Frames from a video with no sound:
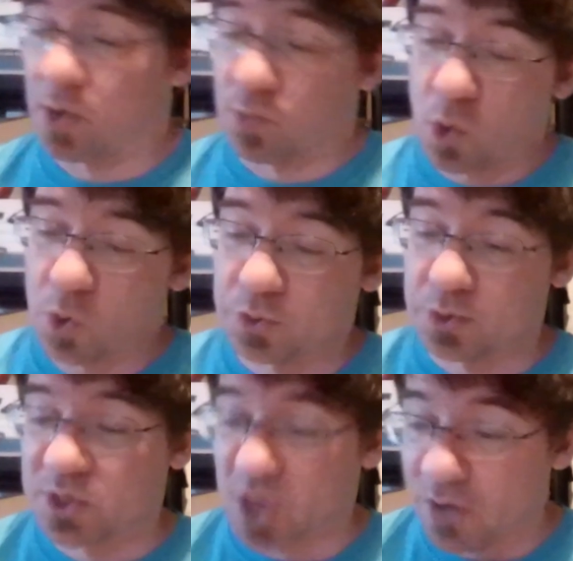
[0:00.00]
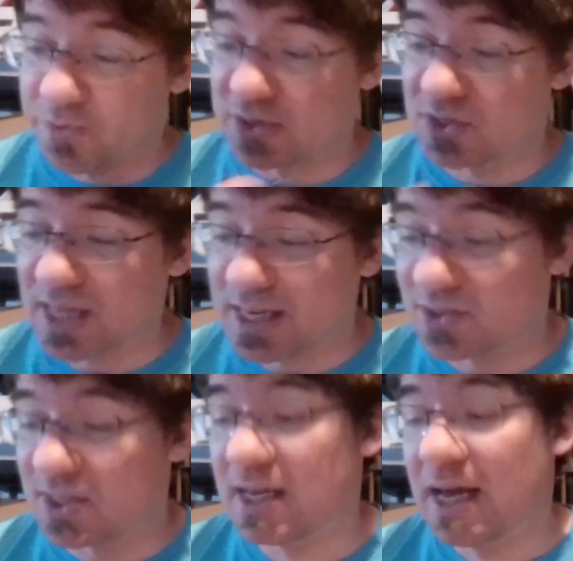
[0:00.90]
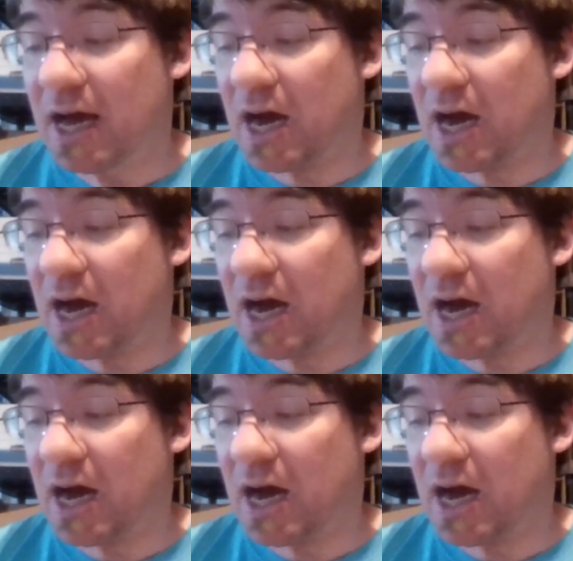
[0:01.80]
roll to resolve the scene to see